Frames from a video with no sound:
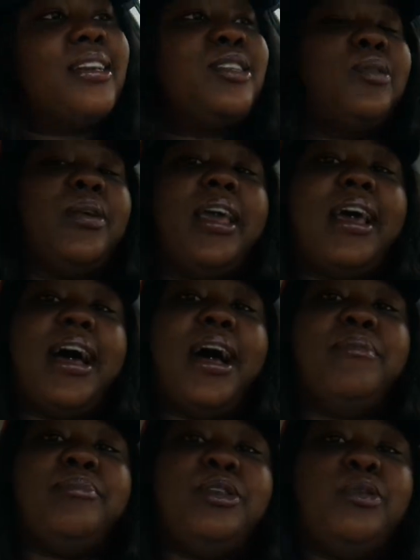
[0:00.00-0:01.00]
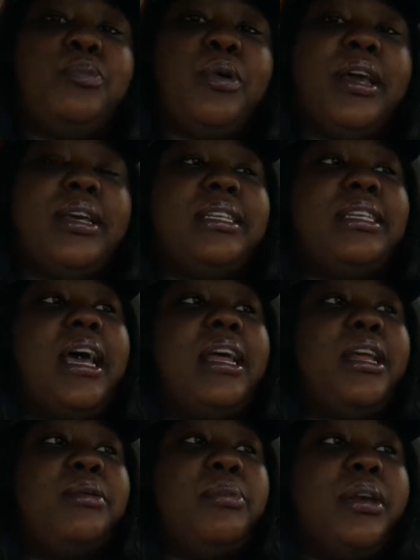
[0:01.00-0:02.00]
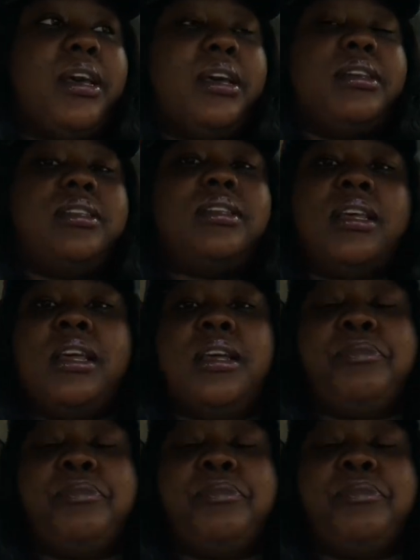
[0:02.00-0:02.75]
So yeah, I'm super excited because